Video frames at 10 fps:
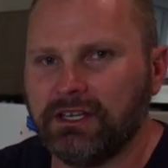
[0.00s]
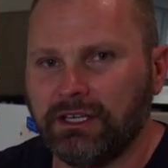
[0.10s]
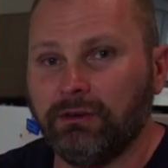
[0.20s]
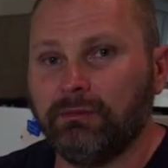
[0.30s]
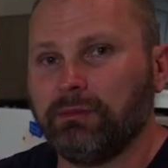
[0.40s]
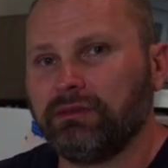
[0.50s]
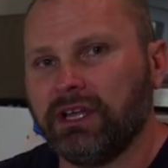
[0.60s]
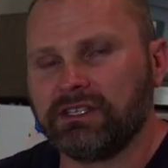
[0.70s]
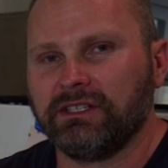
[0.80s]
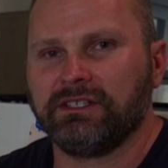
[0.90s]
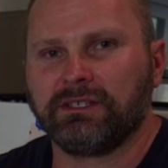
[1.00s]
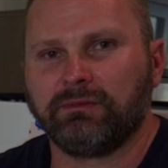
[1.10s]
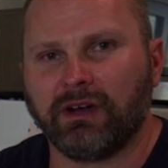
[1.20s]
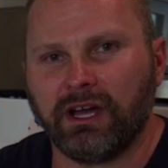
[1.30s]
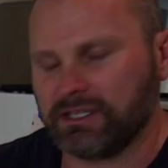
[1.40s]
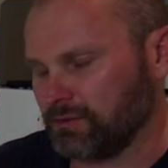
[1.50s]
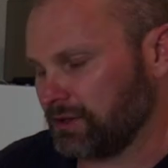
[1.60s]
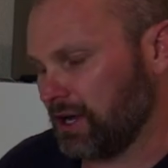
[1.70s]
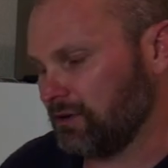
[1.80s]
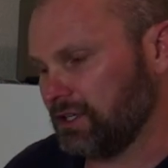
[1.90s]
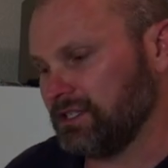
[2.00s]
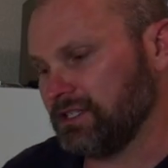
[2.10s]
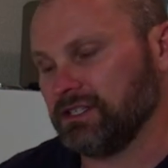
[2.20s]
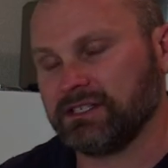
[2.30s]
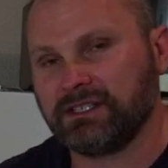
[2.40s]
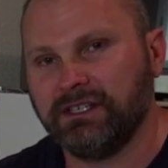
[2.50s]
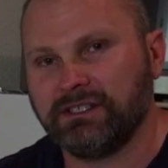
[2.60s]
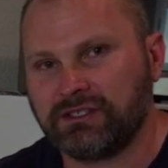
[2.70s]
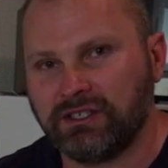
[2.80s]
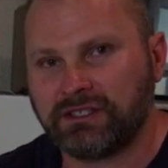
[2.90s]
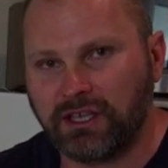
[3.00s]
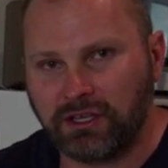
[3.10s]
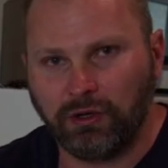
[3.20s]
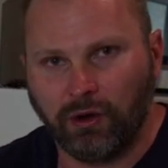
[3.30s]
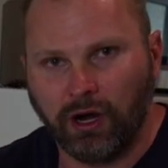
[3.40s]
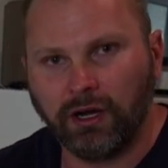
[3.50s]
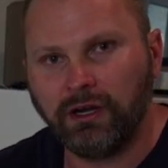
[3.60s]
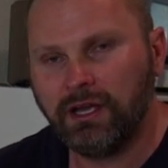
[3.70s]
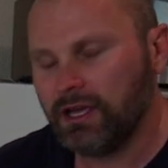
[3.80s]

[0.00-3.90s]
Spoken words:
you will be pleasantly surprised with how easy this is, just like you are,